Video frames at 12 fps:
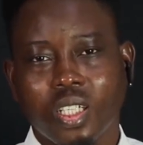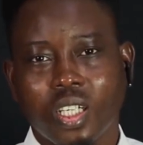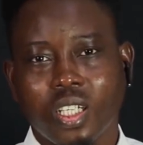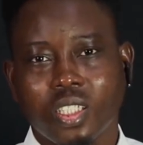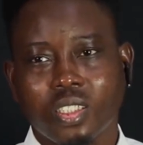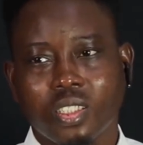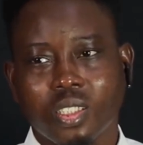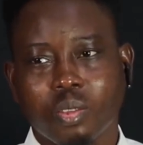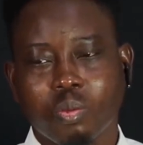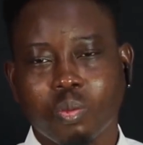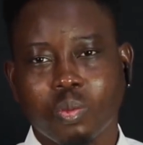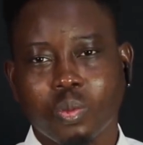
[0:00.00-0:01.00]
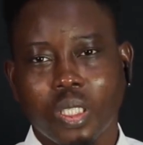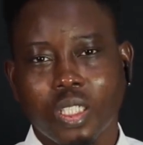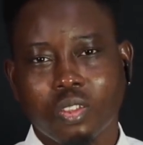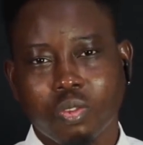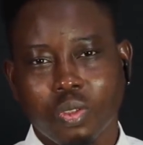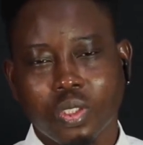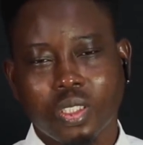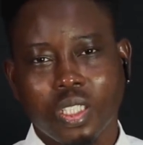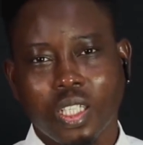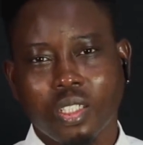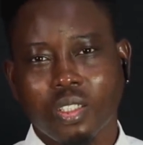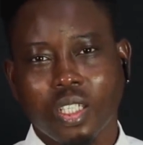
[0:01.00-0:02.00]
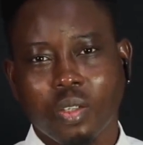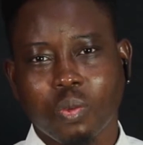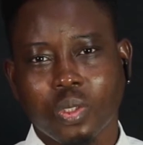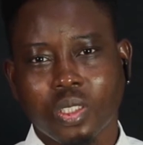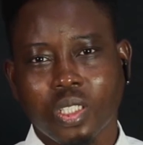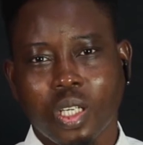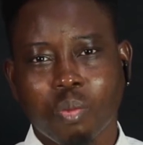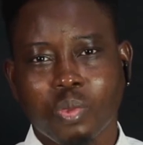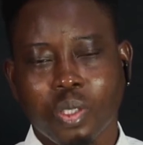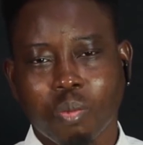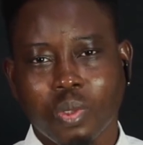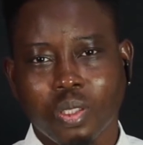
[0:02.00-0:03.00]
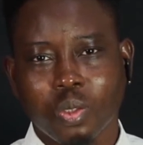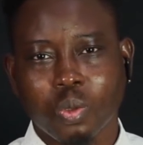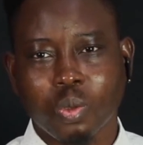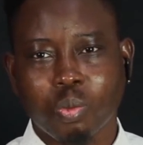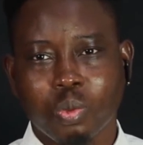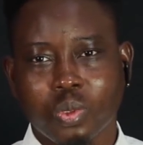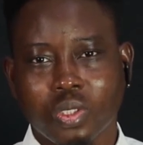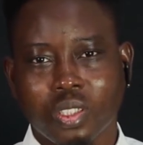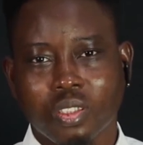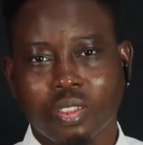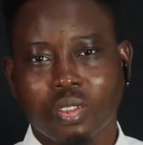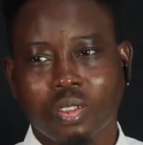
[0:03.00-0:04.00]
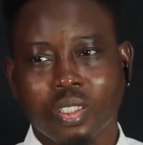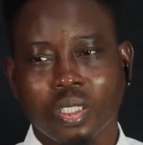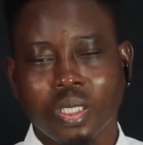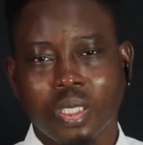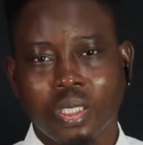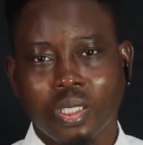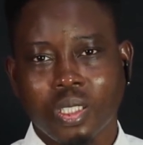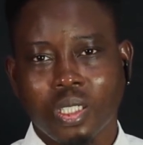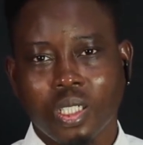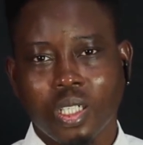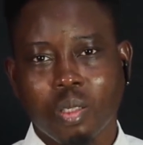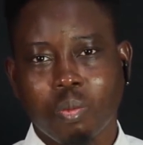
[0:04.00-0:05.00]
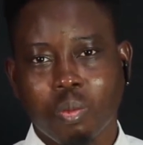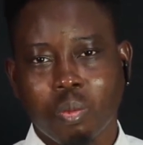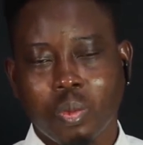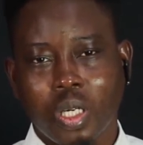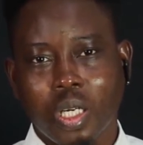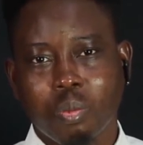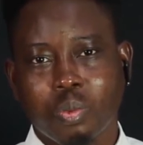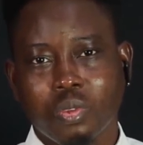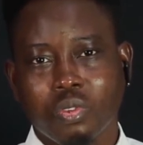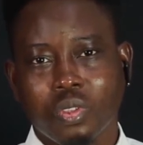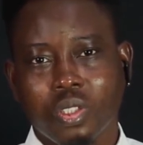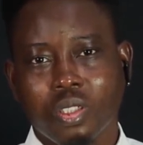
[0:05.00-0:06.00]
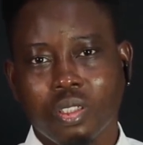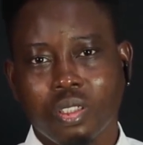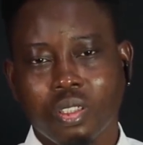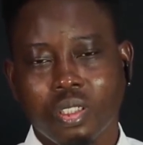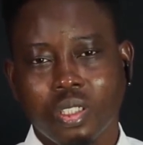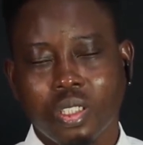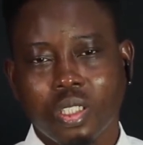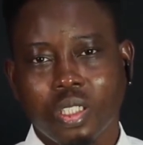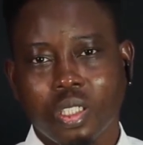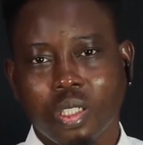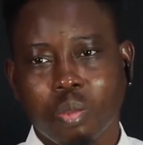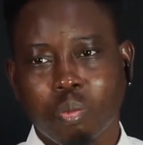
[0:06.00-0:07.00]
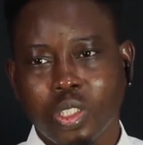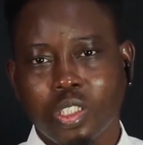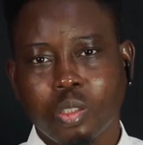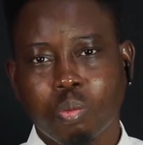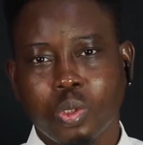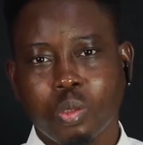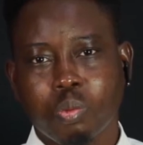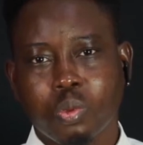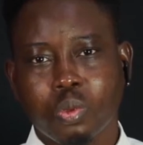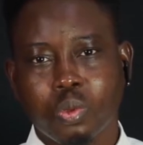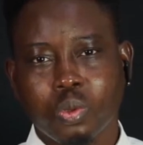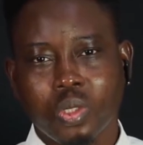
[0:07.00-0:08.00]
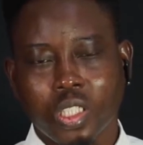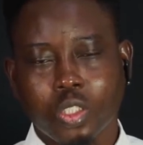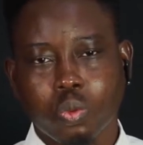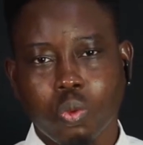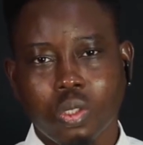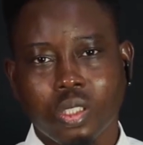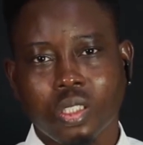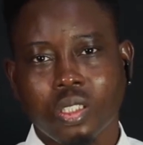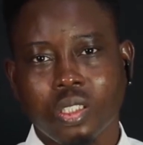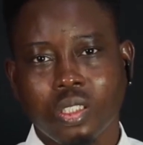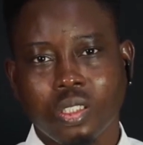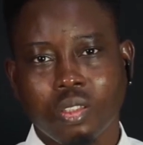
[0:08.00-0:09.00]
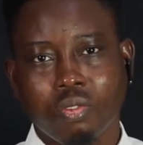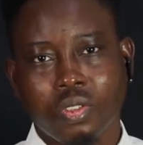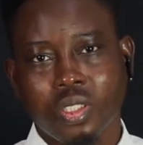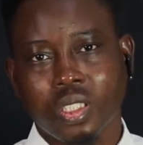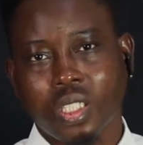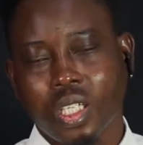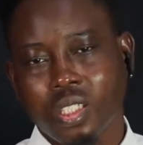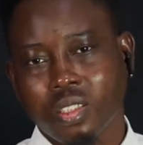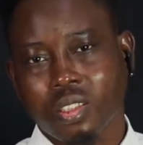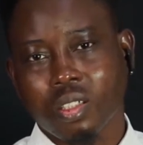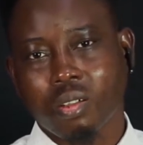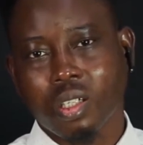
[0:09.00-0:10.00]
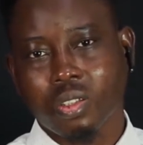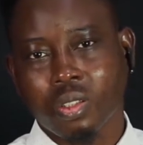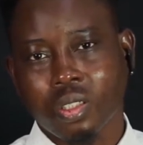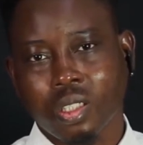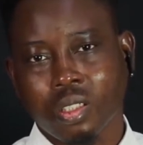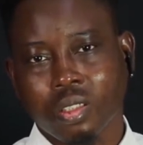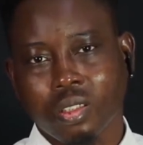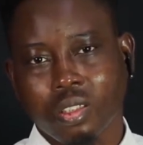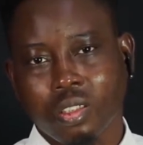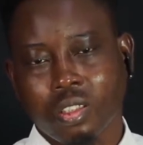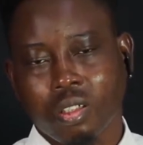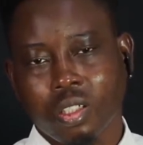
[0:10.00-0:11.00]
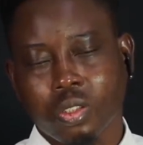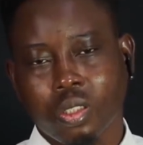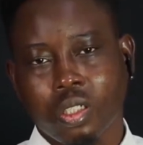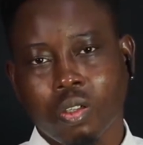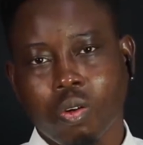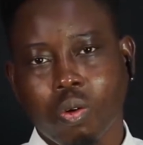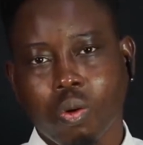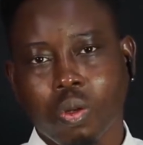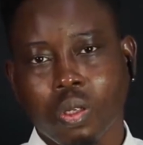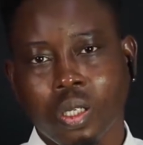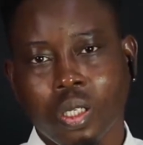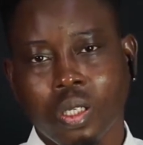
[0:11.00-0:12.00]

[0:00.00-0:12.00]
And at first I wasn't happy about the whole process, because I prefer meeting people, networking, the physical interaction and all.